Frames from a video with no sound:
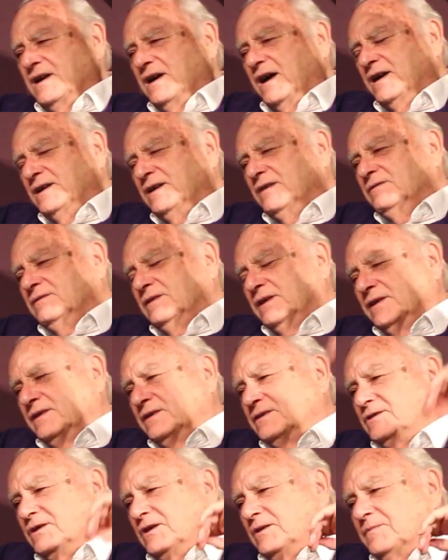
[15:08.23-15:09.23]
I don't like
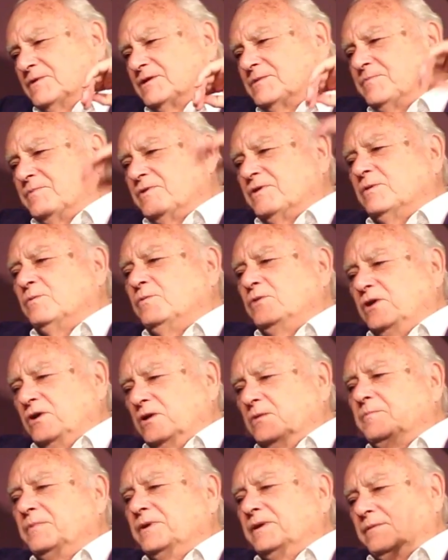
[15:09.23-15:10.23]
the term the spirit
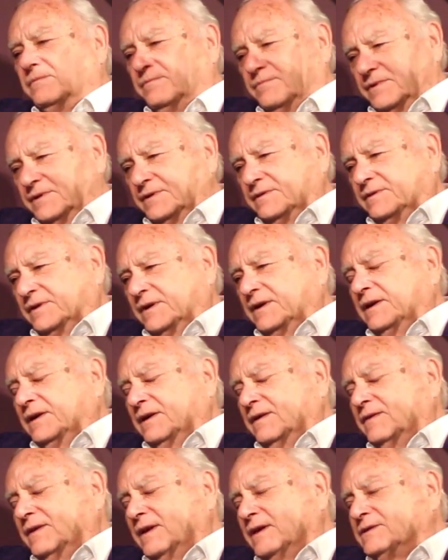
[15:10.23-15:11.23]
world, but
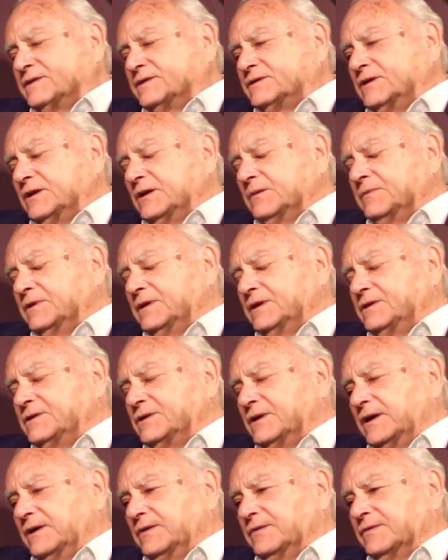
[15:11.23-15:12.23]
that's a term he
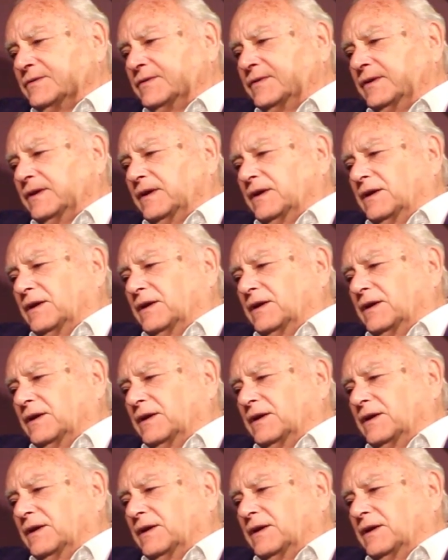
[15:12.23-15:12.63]
chose.